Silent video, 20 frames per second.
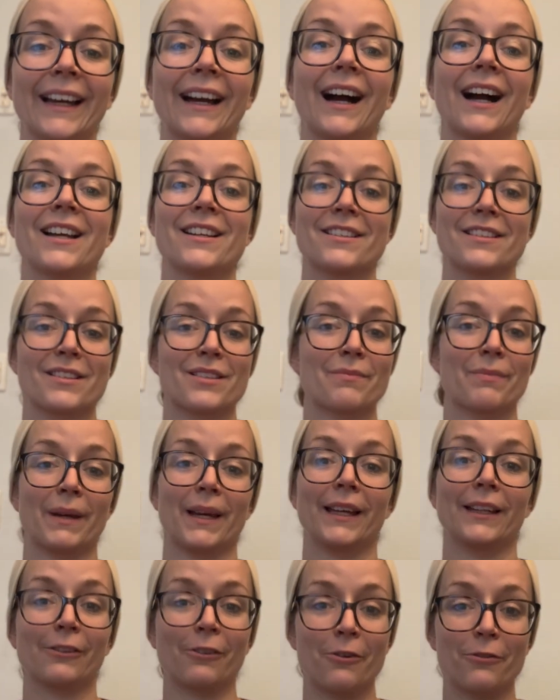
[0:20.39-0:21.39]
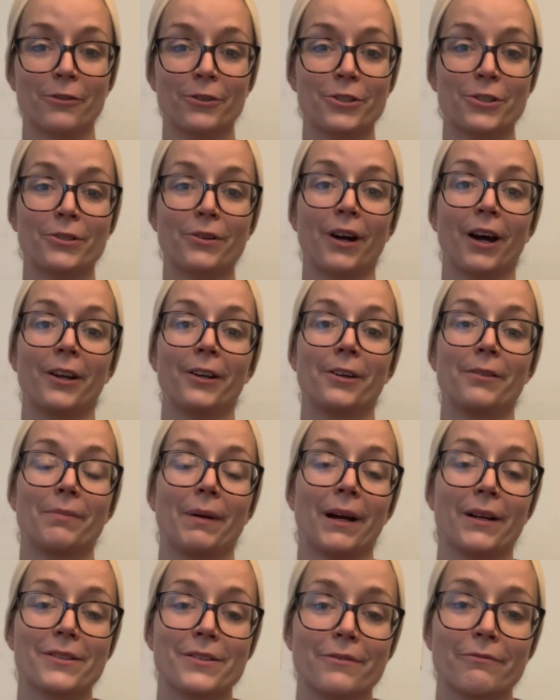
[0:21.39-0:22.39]
I just baked over 200
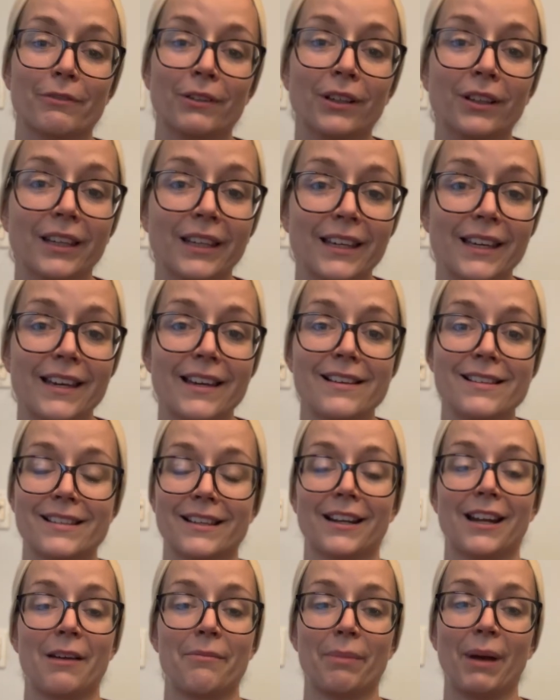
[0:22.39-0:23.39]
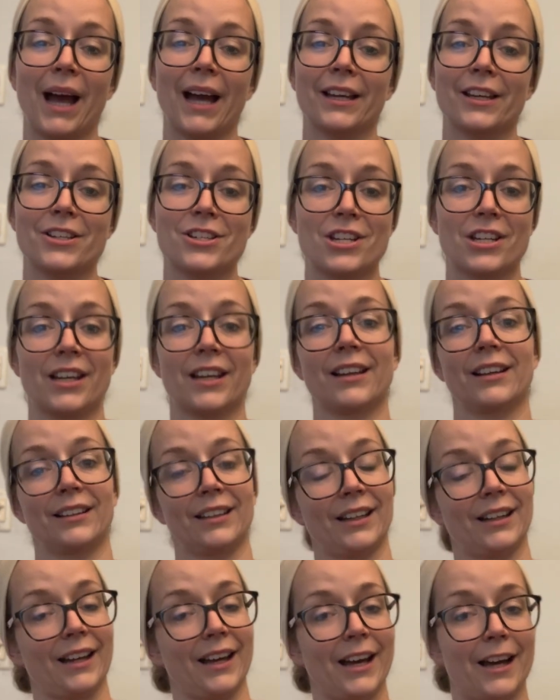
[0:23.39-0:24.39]
pounds of cookies and I'm packaging, and
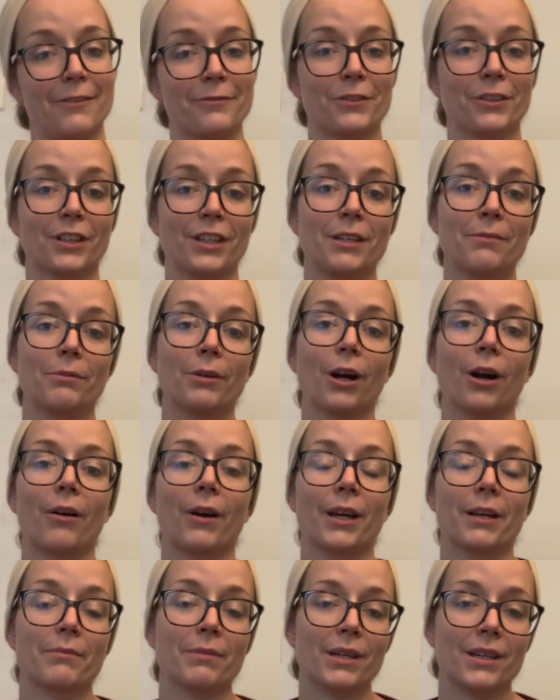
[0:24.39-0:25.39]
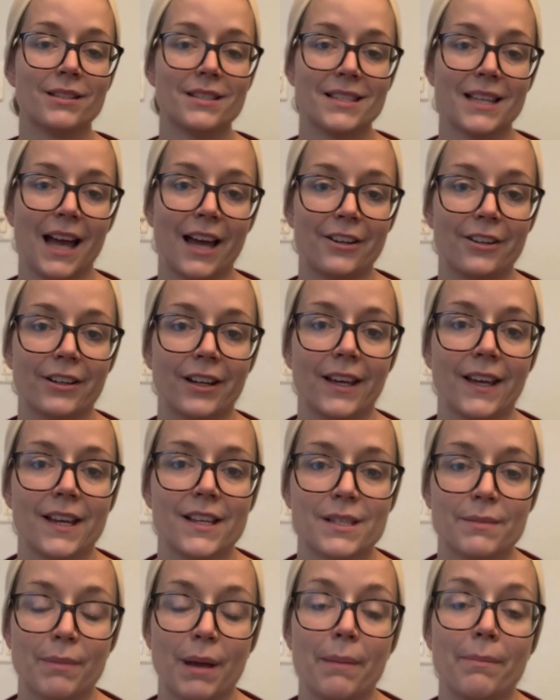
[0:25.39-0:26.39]
then I have to keep going because Saturday
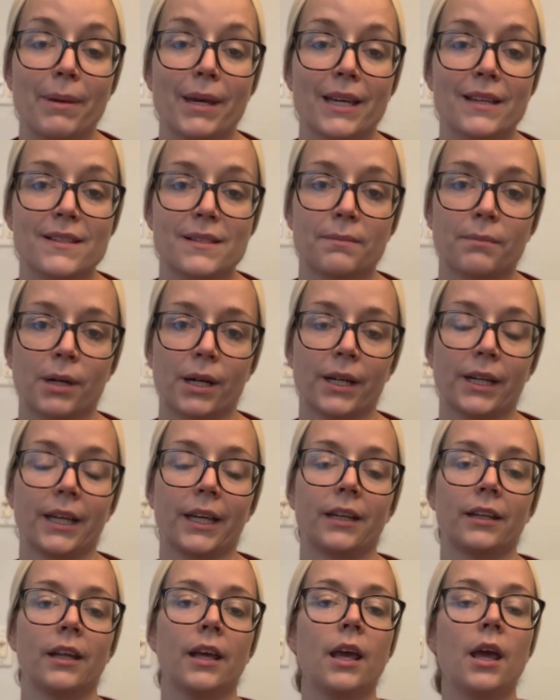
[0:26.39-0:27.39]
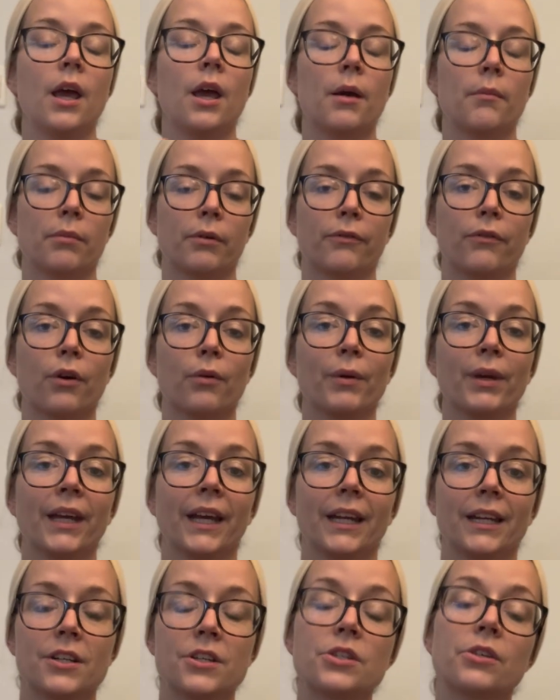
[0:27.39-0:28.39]
is my biggest market. Before we get
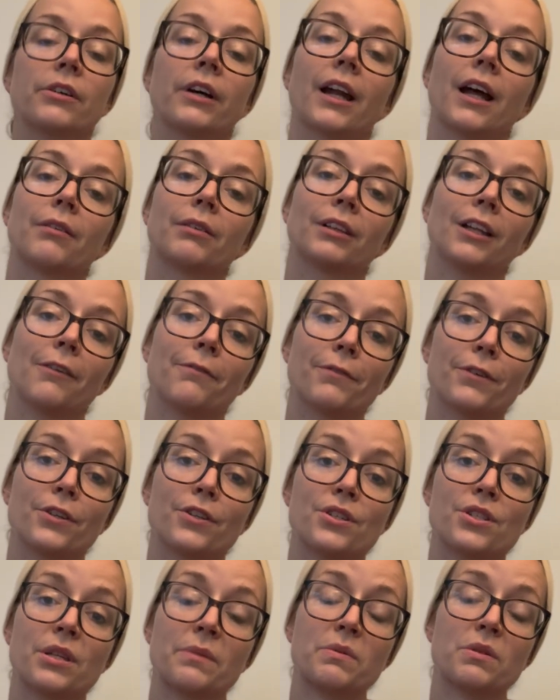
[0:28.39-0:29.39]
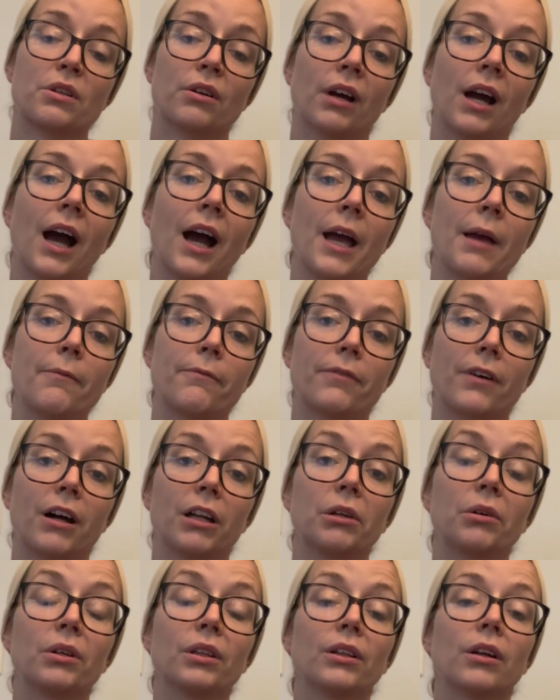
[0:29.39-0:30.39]
into it, I would love for you to subscribe,
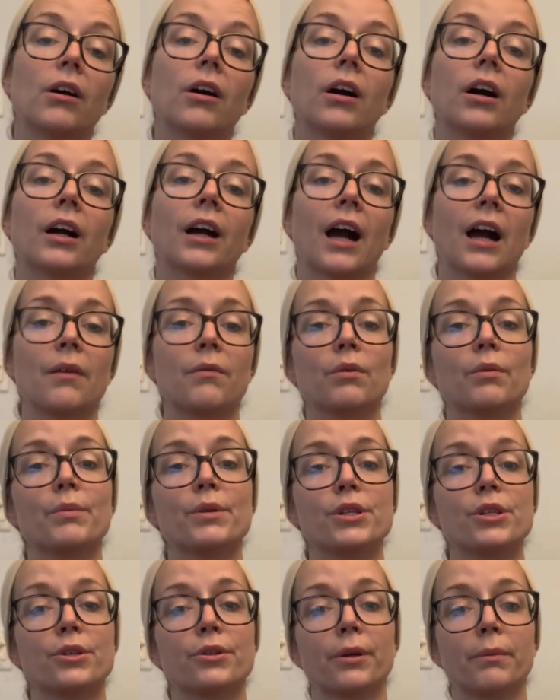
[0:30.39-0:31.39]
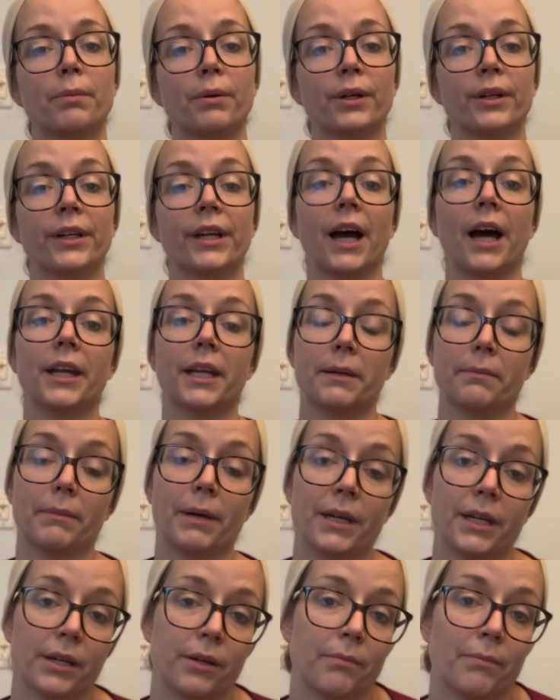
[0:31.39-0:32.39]
follow along. I will be doing periodic
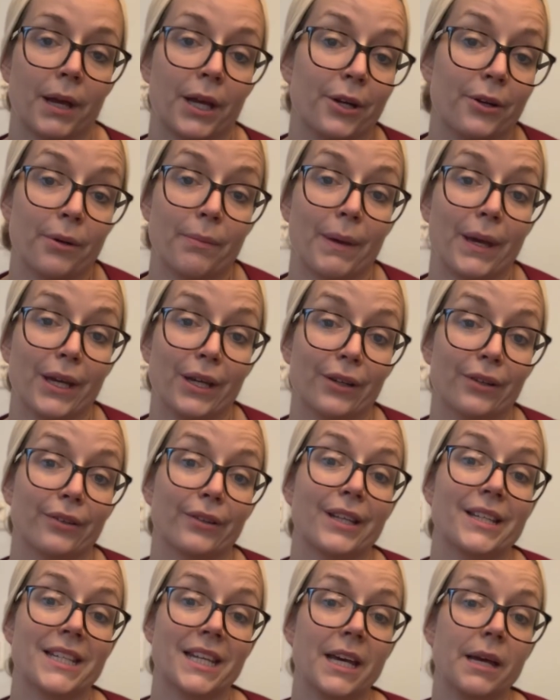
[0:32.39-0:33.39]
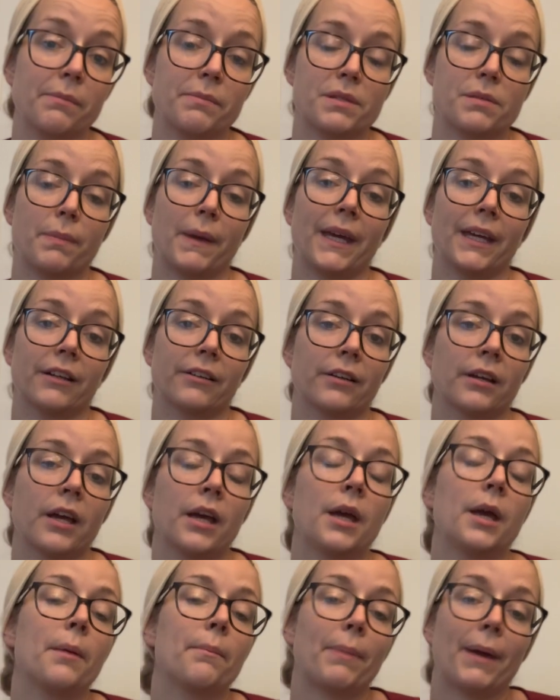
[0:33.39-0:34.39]
micro bakery tips,
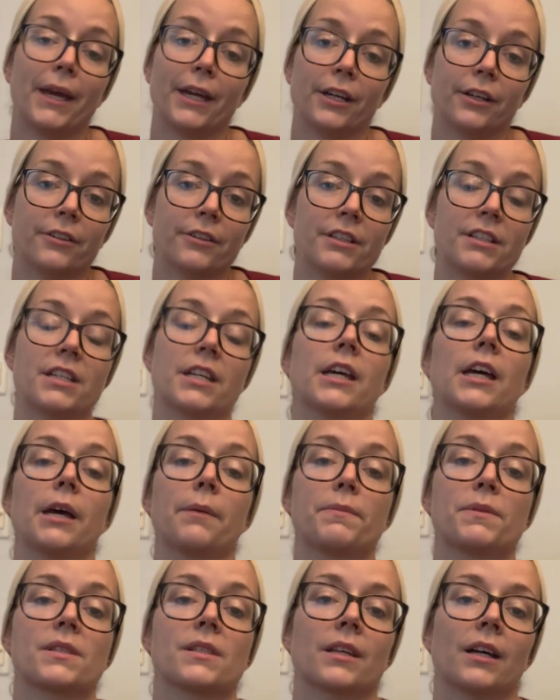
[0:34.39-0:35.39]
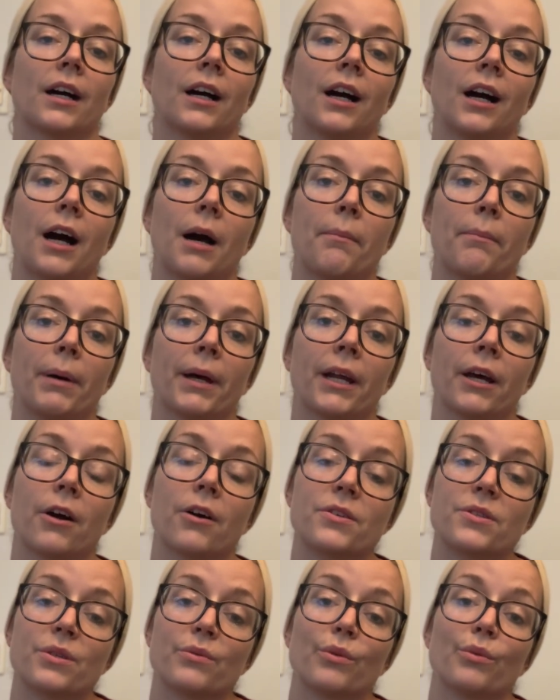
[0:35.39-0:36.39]
bakery tips, but I
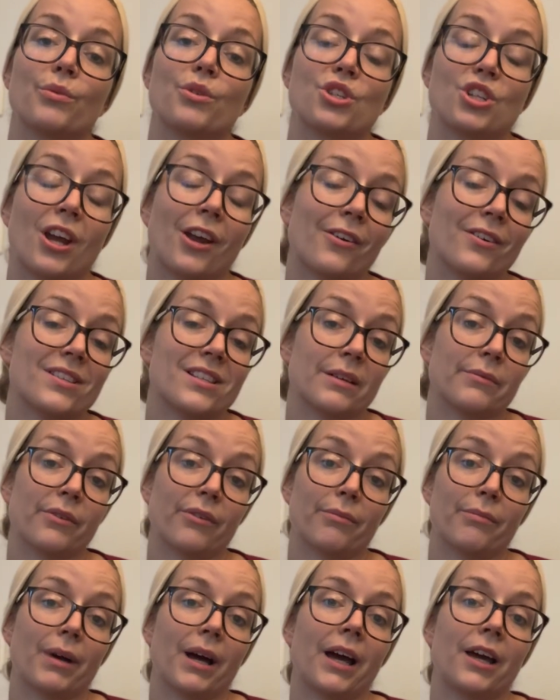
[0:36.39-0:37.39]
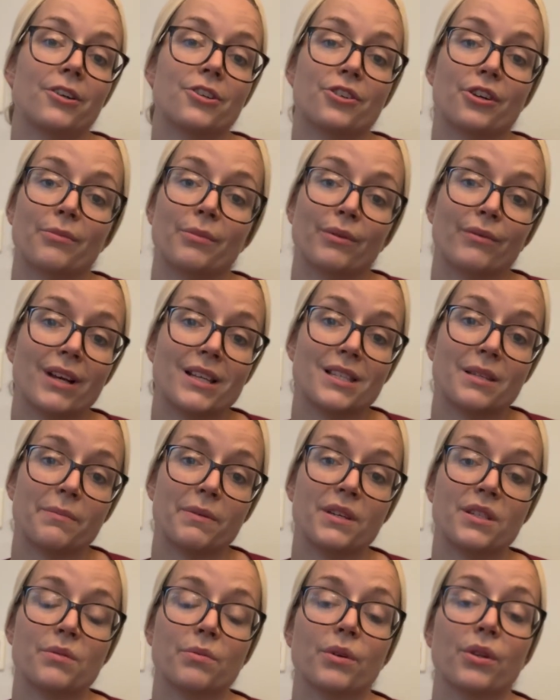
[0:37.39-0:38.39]
also will be sharing some of my German
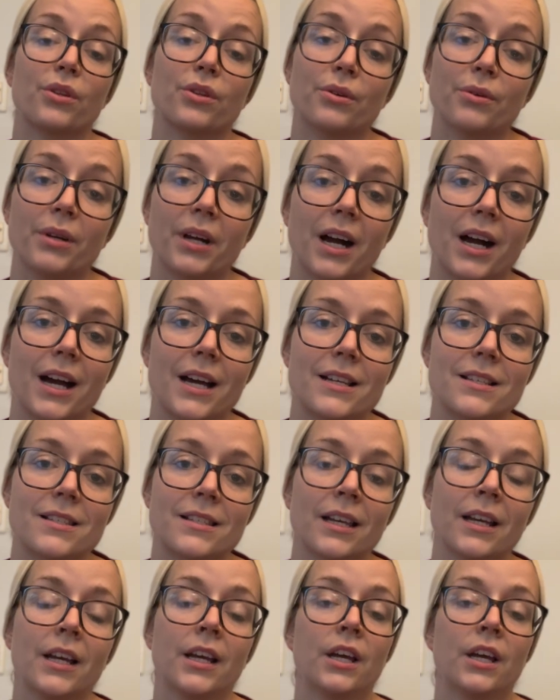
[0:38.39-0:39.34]
recipes with you guys.